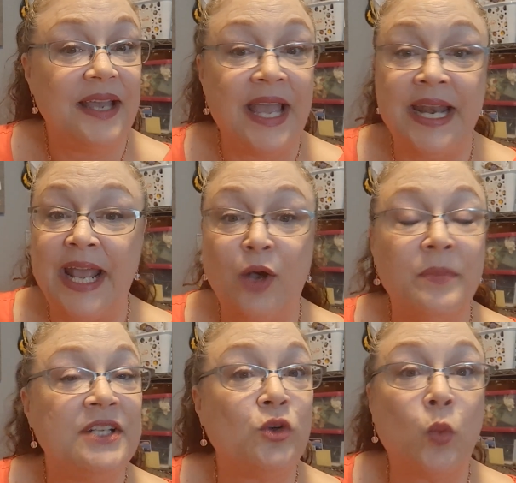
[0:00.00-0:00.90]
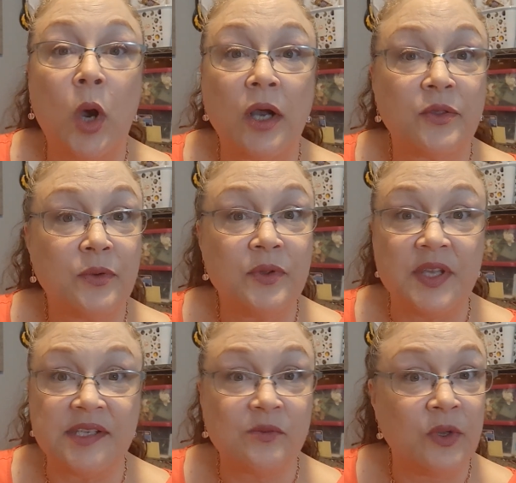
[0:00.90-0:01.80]
and help me to walk through
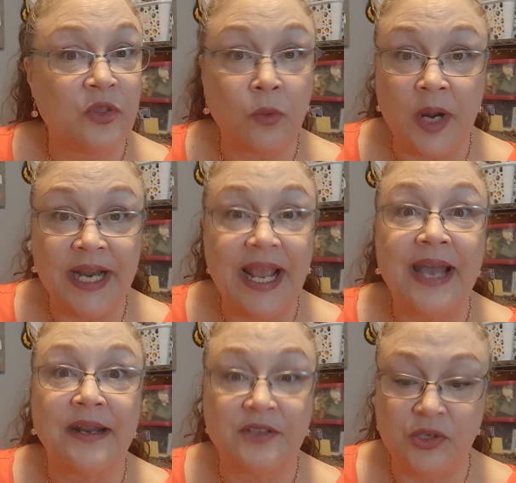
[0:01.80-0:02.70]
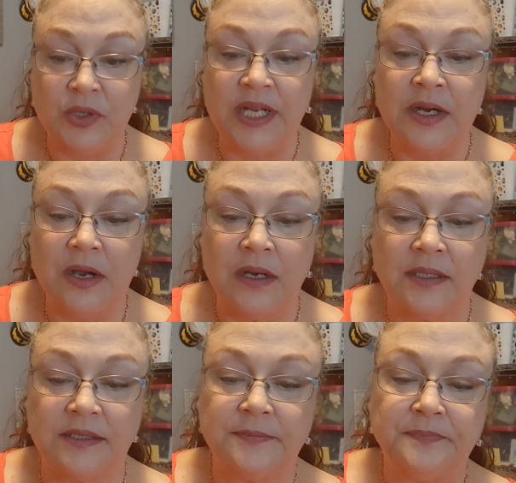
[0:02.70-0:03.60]
this with the right attitude and
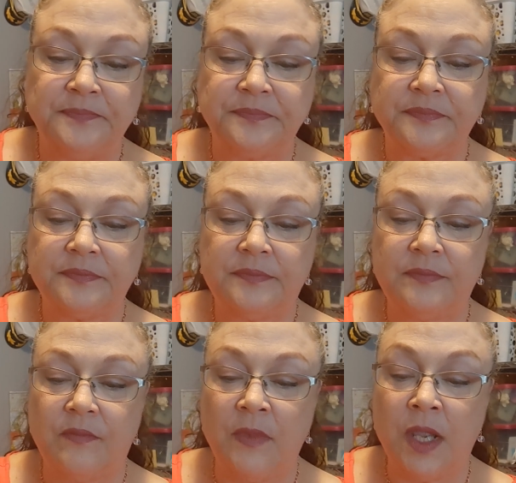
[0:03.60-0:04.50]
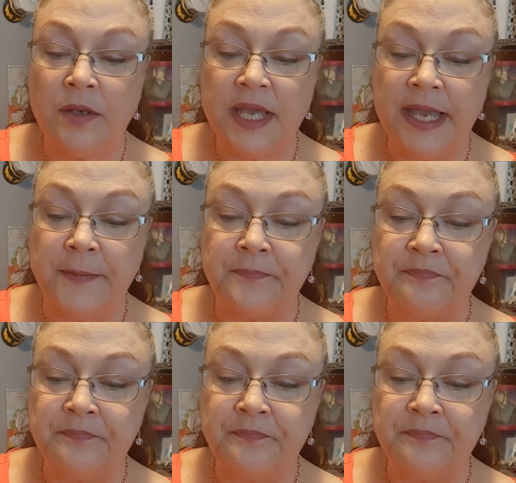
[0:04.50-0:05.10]
heart. Okay.